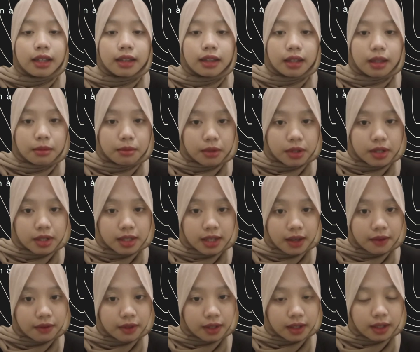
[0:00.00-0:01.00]
Number
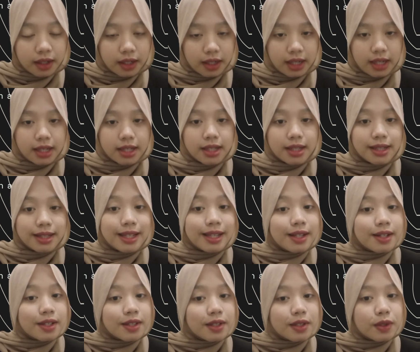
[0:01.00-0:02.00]
7 is
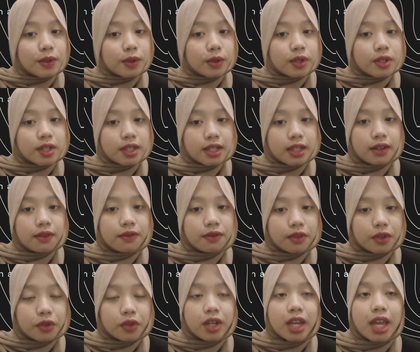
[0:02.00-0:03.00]
discursive
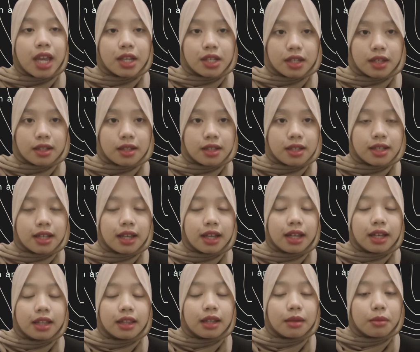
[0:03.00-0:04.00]
creations.
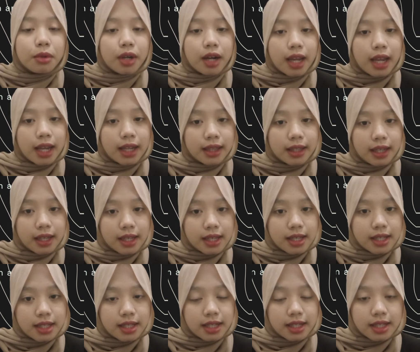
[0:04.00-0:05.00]
Number 8
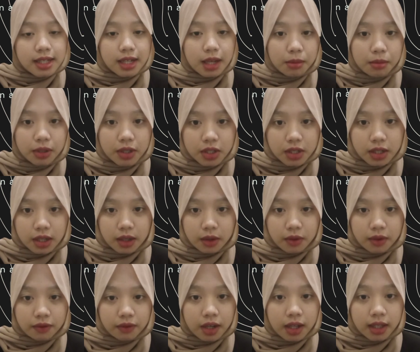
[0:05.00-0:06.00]
is established
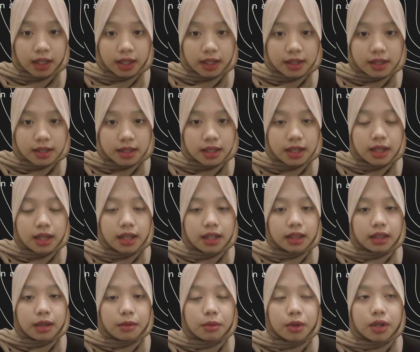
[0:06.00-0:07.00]
equivalence.
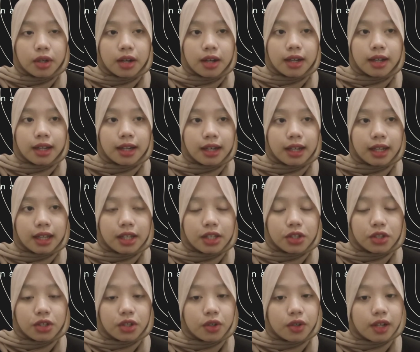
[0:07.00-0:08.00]
Number 9 is
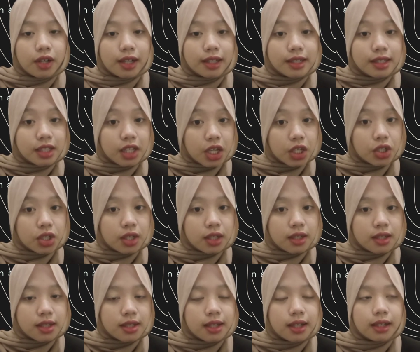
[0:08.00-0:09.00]

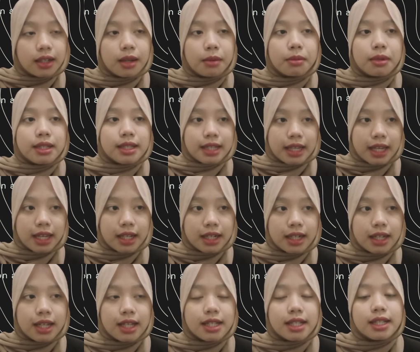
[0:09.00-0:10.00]
generalizations. Number
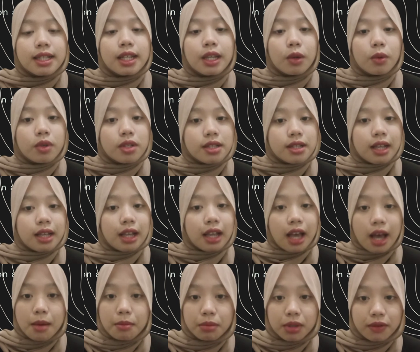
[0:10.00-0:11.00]
10 is linguistic
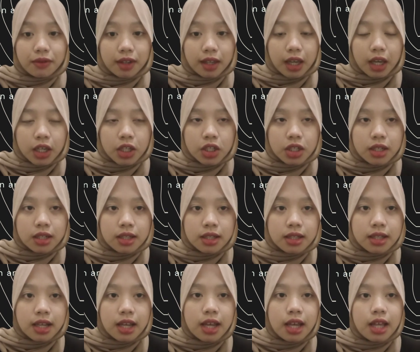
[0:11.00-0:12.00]
amplifications.
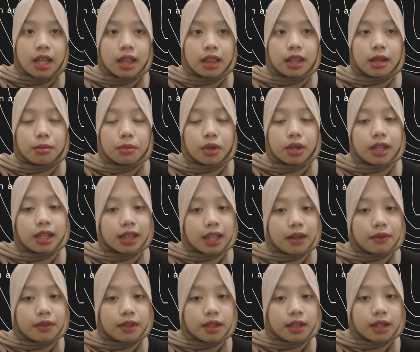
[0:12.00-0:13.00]
Number
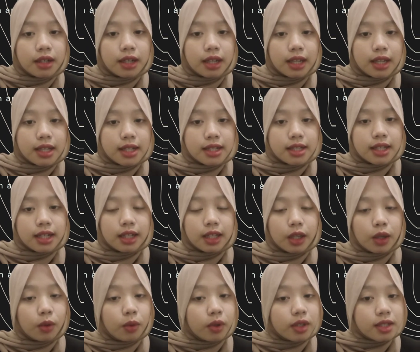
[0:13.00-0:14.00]
11 is
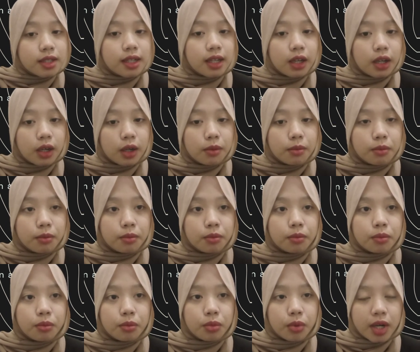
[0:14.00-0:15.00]
linguistic
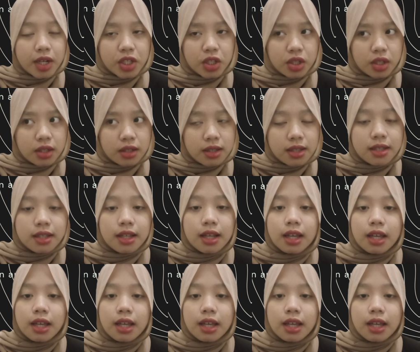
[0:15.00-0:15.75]
compressions.